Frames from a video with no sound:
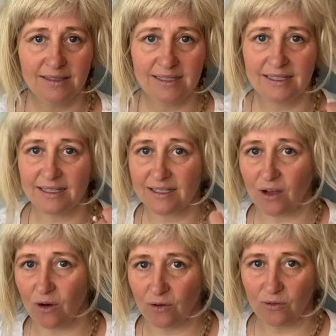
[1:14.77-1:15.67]

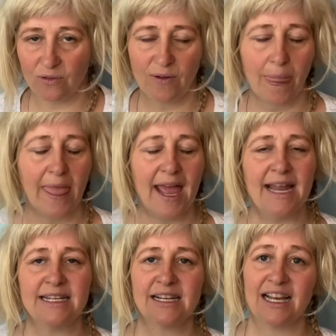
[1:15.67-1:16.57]
dissolve,
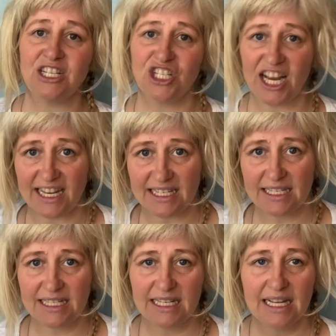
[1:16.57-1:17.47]
and digest.